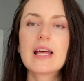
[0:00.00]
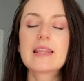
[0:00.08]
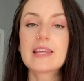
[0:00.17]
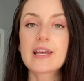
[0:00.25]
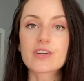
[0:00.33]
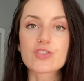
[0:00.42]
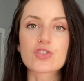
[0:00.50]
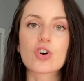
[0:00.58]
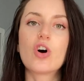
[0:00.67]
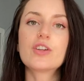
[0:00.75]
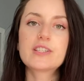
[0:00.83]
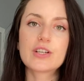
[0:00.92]
the
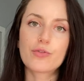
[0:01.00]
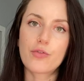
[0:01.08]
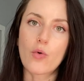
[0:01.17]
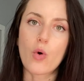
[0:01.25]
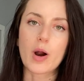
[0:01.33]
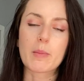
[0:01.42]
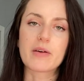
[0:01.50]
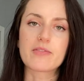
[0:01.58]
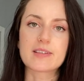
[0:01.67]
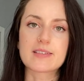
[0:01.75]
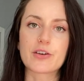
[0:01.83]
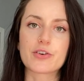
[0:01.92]
exalted form of
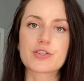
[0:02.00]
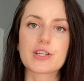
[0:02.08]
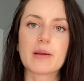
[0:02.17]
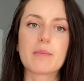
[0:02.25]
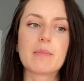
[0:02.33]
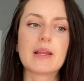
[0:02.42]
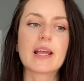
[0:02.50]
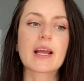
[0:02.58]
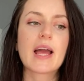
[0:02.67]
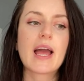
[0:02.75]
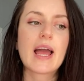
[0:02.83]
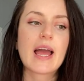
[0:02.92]
this energy?
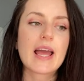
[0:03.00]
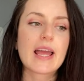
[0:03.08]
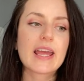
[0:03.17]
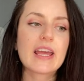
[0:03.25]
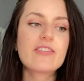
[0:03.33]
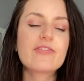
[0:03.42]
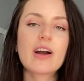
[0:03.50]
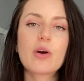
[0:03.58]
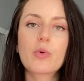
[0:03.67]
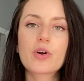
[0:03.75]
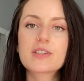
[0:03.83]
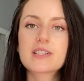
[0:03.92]
Meaning, if I
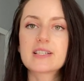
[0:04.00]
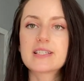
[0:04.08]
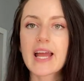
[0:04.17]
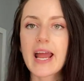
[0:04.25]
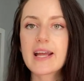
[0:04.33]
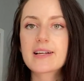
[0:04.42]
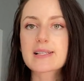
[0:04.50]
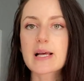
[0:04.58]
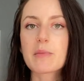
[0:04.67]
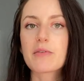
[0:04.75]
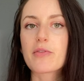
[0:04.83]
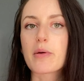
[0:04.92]
were to take
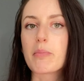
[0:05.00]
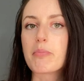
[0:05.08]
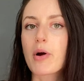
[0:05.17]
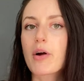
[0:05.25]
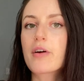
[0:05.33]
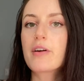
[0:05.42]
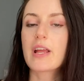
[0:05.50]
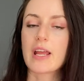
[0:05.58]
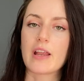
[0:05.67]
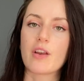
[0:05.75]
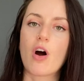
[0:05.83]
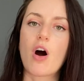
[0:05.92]
some of the
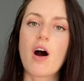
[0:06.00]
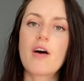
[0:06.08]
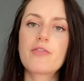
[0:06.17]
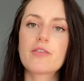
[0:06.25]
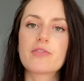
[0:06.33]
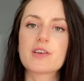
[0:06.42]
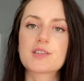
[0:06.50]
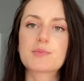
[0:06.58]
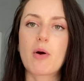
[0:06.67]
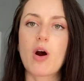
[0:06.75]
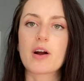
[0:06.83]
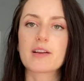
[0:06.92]
burden off of this
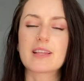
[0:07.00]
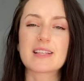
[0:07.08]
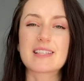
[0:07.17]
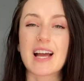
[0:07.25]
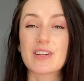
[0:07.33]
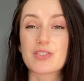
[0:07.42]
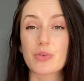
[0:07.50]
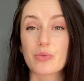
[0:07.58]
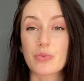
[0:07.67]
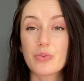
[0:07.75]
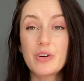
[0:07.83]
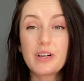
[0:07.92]
part that's had to
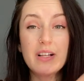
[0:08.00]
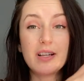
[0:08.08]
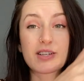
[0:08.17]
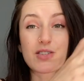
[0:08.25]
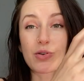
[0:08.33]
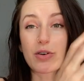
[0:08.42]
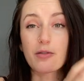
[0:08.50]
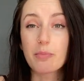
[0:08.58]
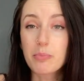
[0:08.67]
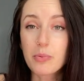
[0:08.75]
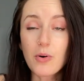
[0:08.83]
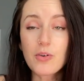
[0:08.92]
really sort
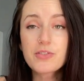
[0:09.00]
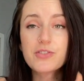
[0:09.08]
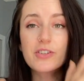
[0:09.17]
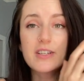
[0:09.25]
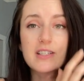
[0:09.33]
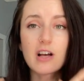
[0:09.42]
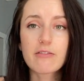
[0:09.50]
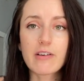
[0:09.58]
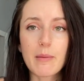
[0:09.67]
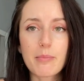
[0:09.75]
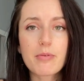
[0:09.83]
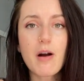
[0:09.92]
of bolster itself
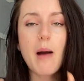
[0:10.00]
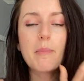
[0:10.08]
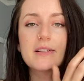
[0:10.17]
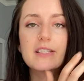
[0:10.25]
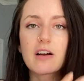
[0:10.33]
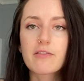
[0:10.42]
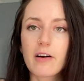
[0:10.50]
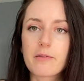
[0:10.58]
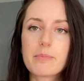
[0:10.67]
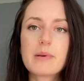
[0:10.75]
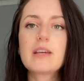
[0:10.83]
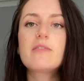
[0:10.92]
up, prop itself
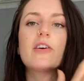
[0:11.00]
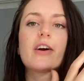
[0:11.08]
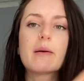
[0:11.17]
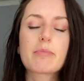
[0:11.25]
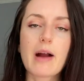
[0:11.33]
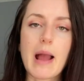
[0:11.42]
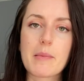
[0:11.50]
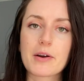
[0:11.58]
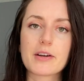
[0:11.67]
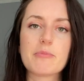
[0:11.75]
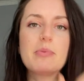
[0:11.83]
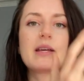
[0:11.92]
up, be very
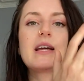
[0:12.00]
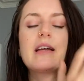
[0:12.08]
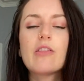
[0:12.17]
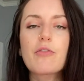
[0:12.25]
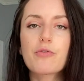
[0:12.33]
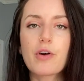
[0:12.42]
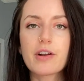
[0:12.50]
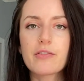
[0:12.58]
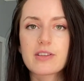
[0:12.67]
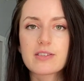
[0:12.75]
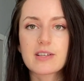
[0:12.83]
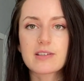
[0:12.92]
primary, be in the front of
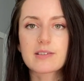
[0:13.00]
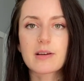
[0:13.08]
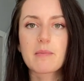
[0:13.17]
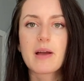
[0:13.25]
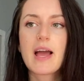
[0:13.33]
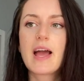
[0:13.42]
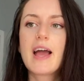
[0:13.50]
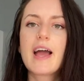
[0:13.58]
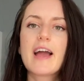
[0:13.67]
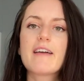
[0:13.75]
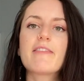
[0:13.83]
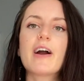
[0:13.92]
the system,
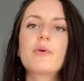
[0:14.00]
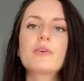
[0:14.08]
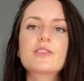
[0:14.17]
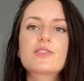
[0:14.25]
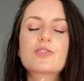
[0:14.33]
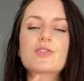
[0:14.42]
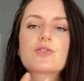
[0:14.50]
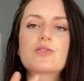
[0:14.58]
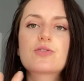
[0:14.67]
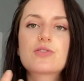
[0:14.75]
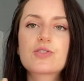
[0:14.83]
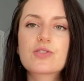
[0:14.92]
if I were to
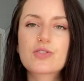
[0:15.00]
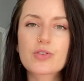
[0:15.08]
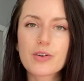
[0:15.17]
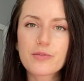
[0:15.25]
sort